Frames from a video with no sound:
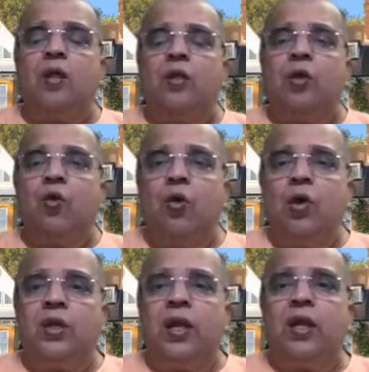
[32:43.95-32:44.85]
the
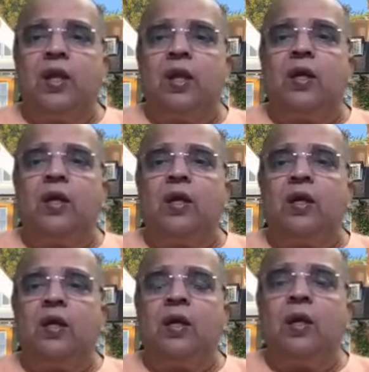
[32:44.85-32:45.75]
gold that he
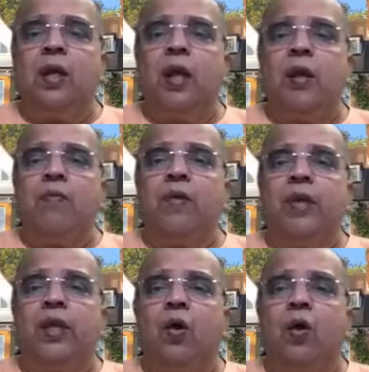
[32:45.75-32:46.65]
earned,
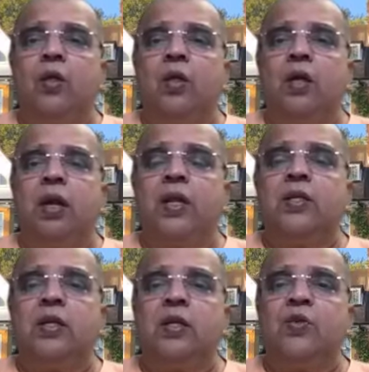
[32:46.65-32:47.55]
everything, all the
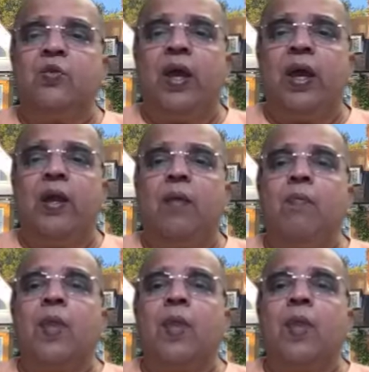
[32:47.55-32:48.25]
treasures were